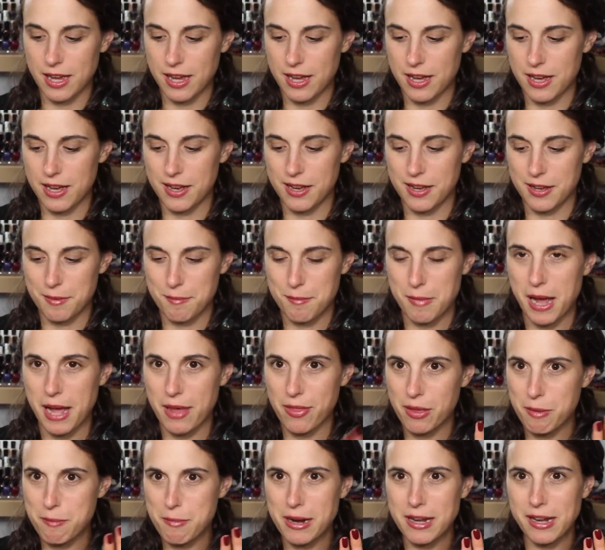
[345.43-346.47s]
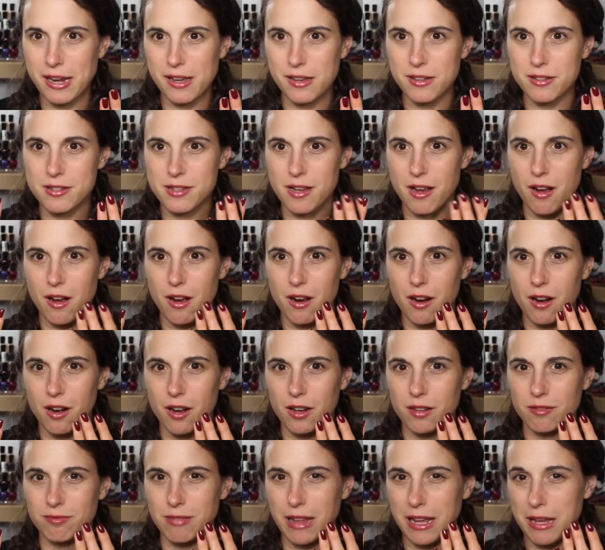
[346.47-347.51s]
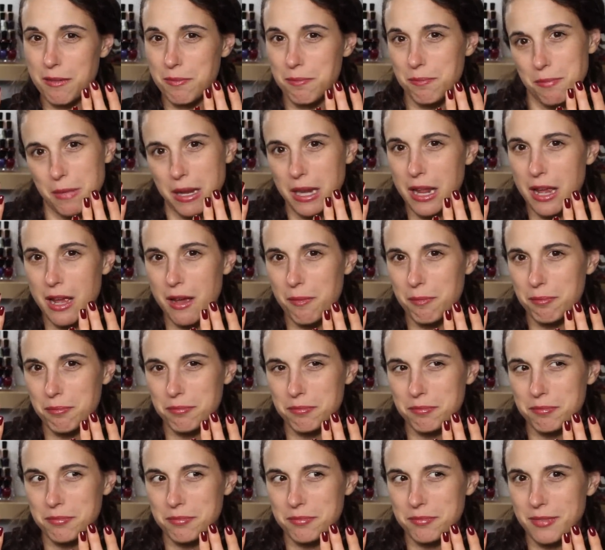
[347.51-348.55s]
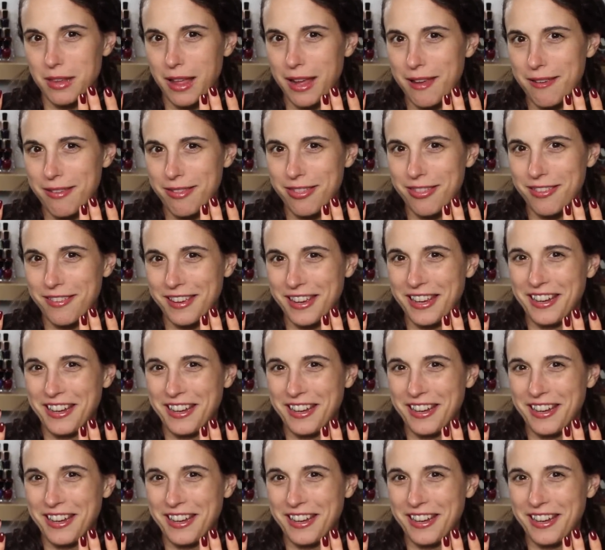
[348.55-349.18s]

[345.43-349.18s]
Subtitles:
I think my nails are like medium length.